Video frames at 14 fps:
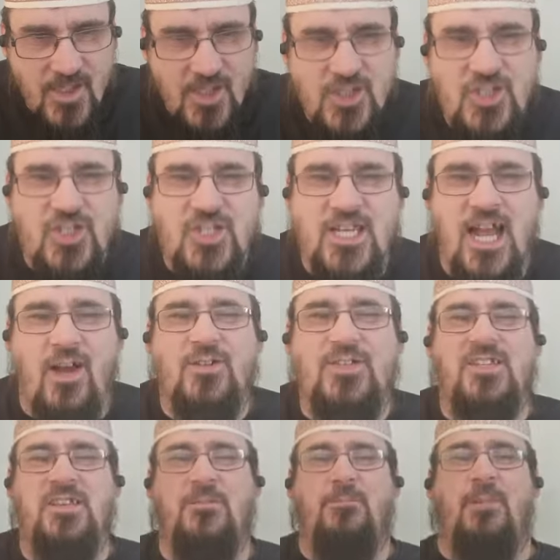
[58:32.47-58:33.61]

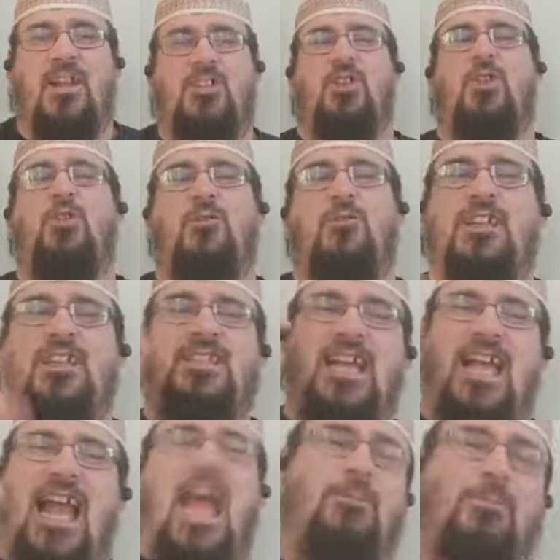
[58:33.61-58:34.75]
Scousers and Mancunians,
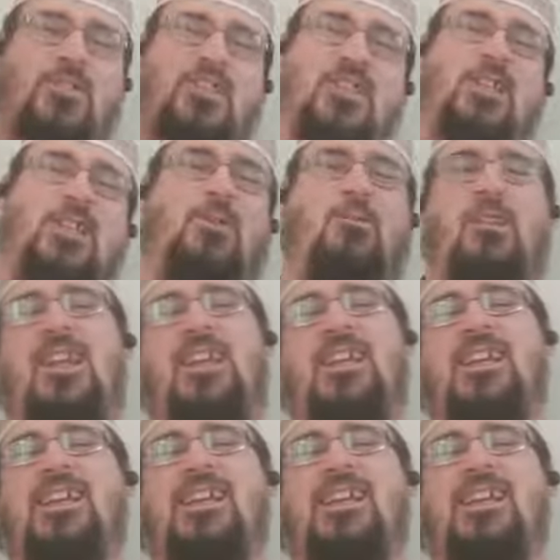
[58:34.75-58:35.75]
absolutely.